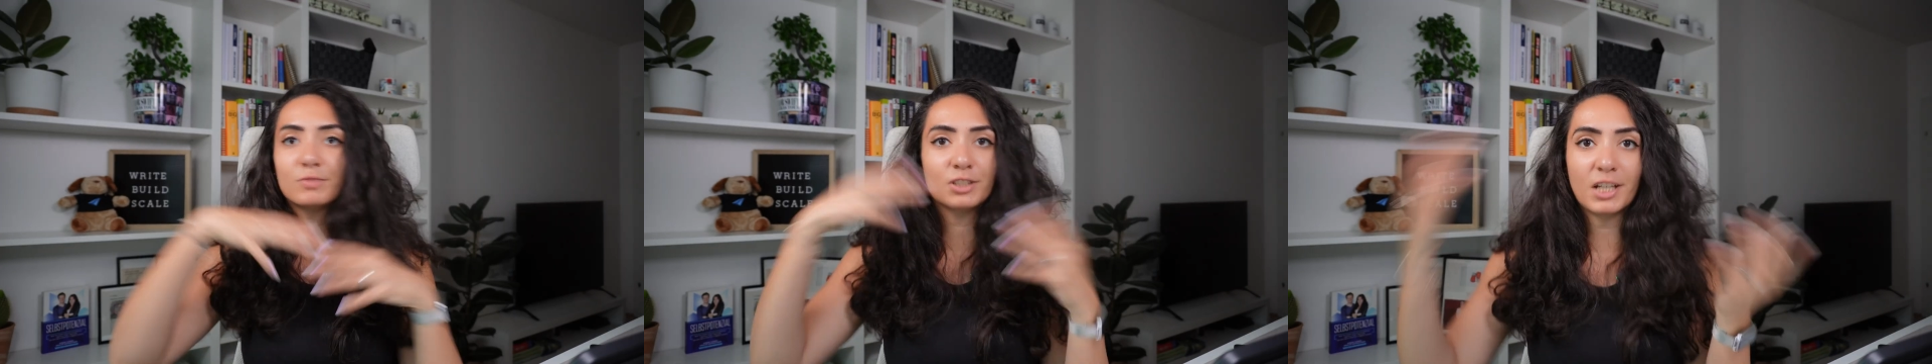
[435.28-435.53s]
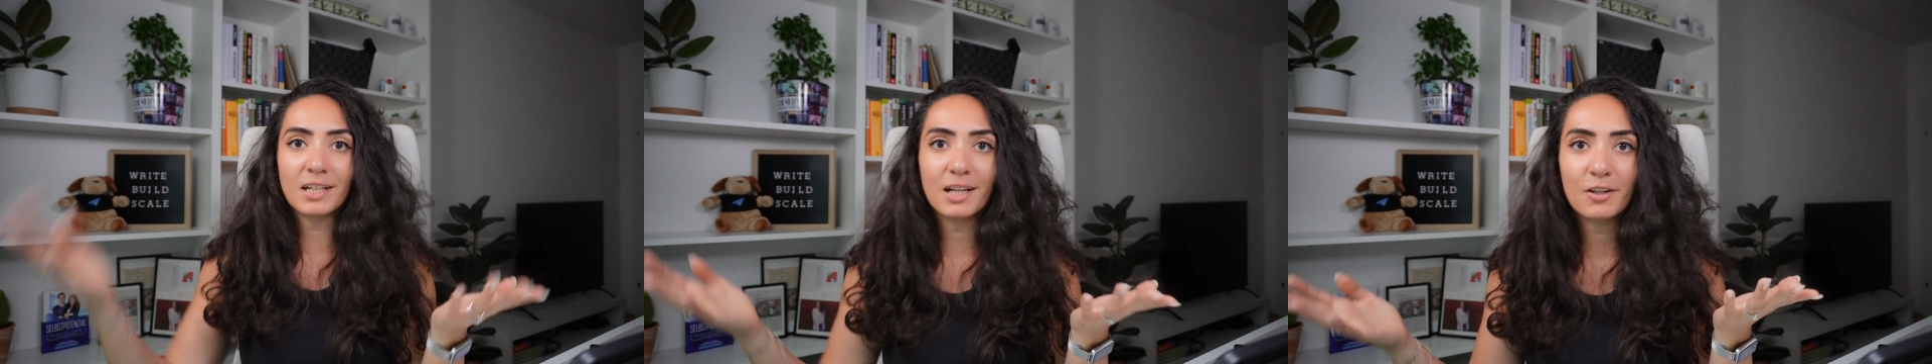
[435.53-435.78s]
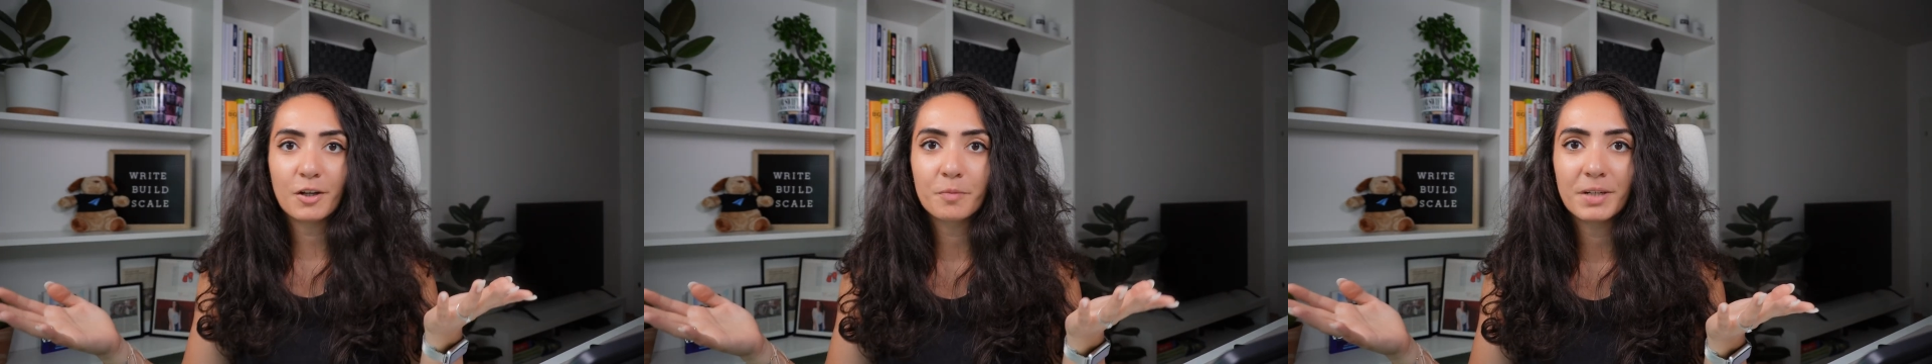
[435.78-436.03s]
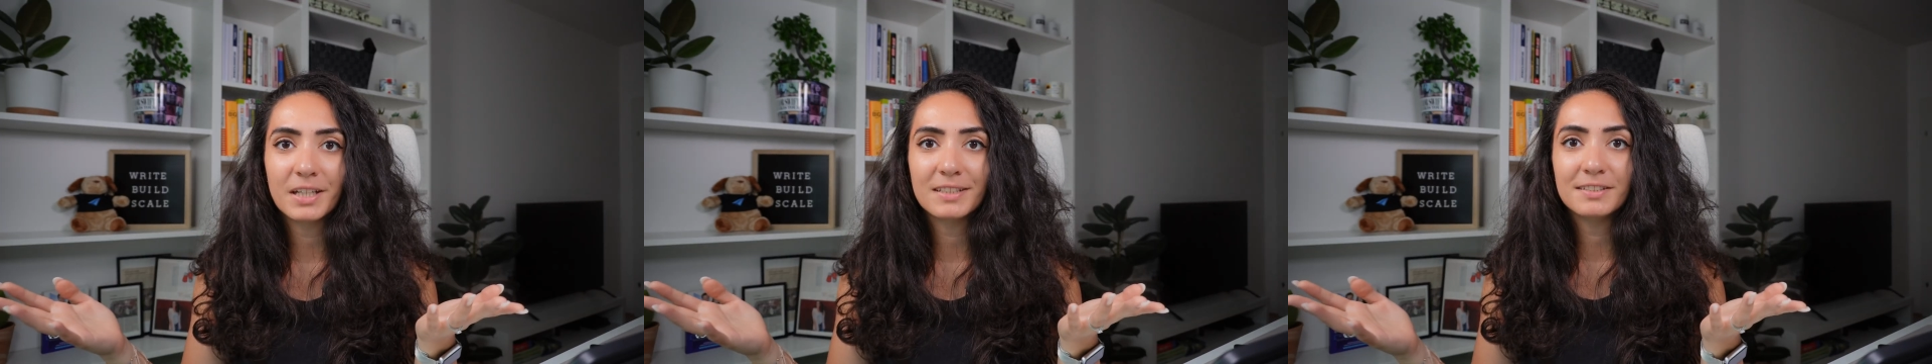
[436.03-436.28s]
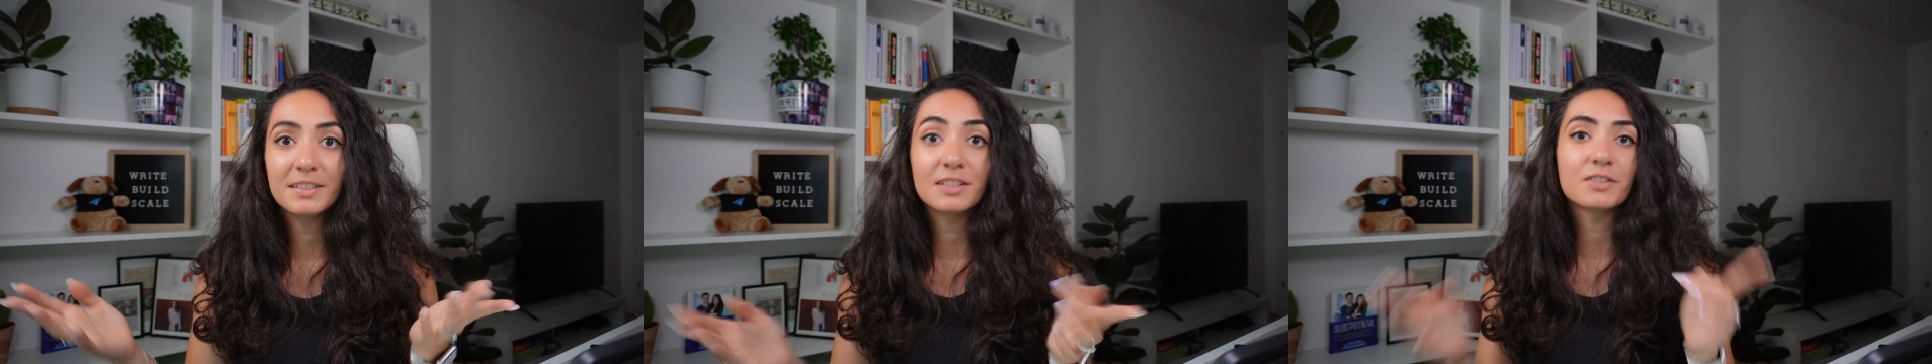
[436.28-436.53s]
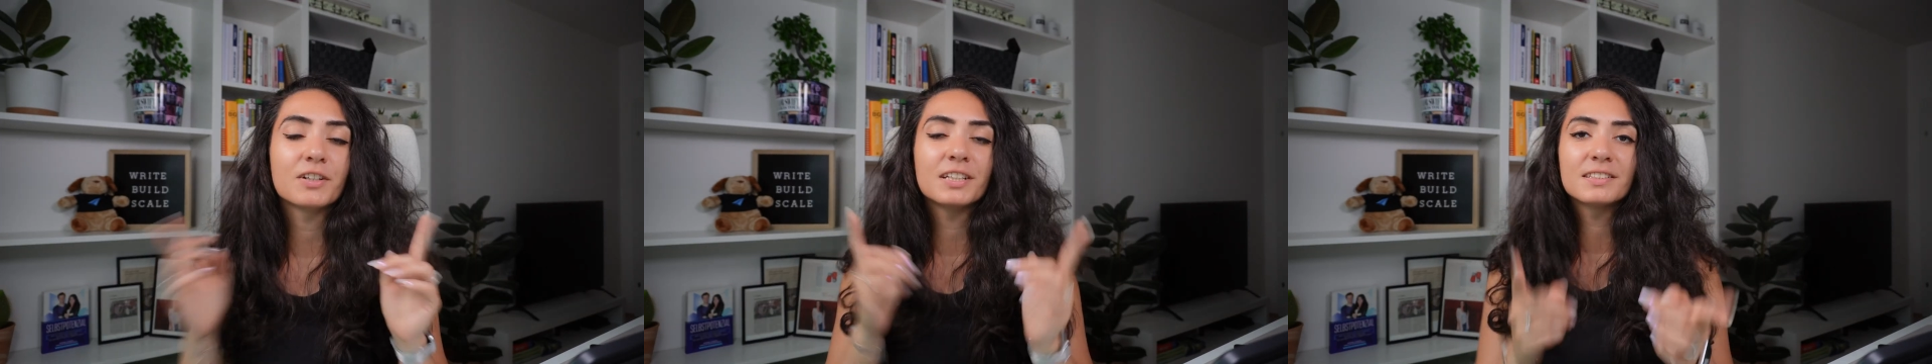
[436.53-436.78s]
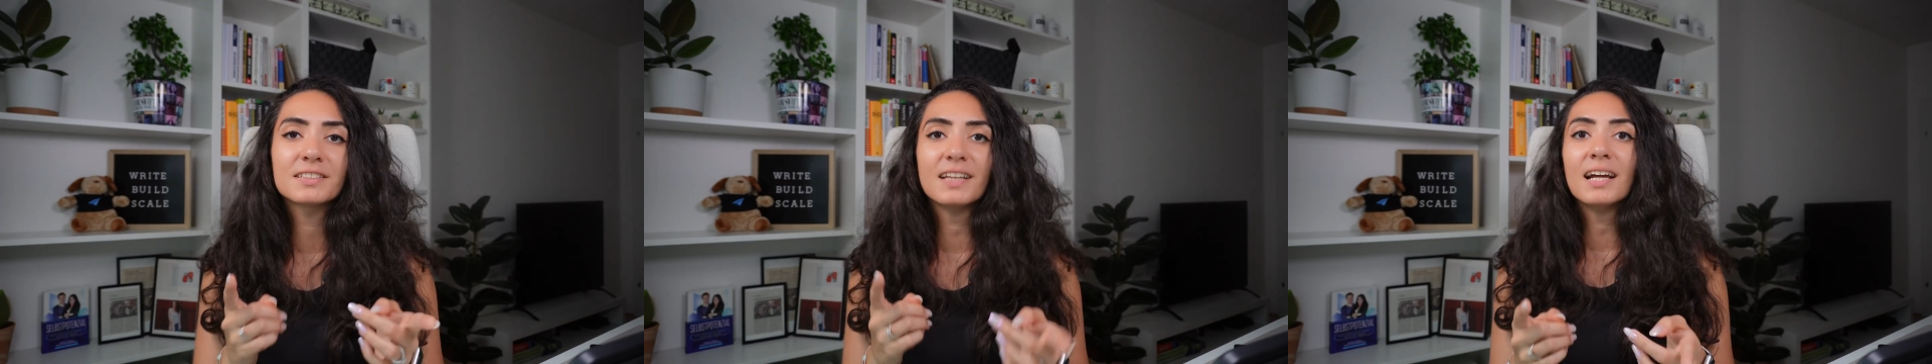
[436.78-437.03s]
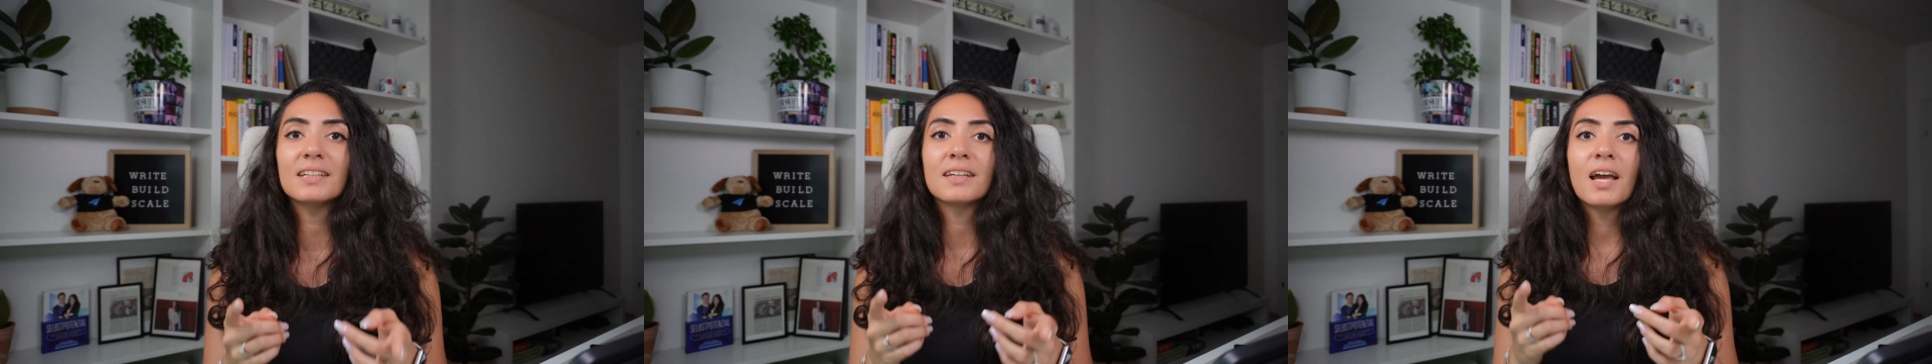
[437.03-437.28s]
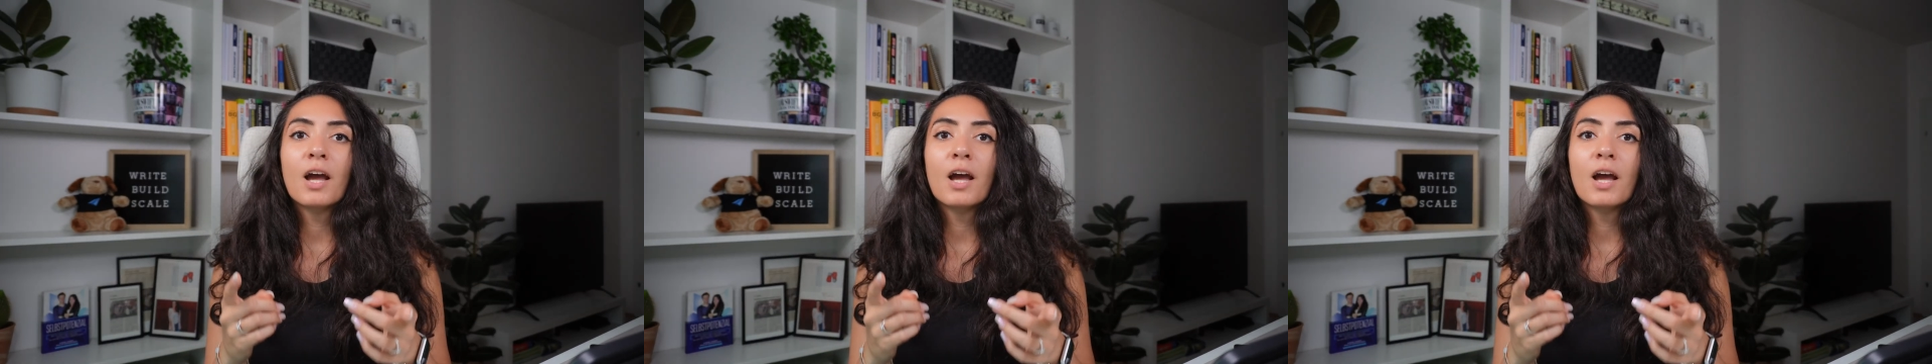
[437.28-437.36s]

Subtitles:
check out our paid tier. Instead,